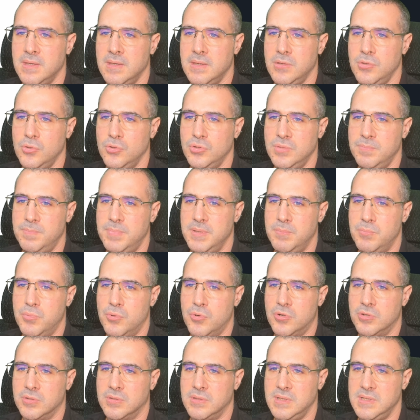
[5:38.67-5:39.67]
UDP
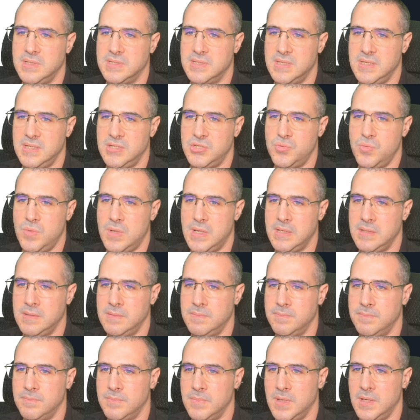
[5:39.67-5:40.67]
port is this one,
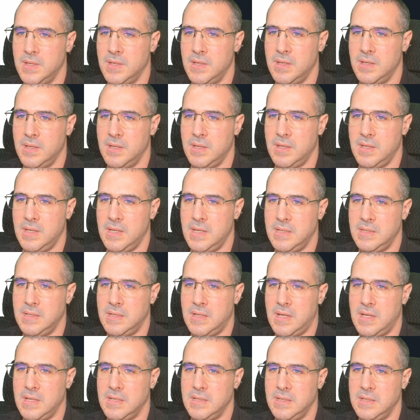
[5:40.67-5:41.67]
and
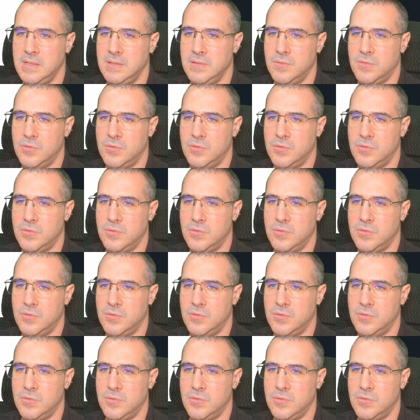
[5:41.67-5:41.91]
I need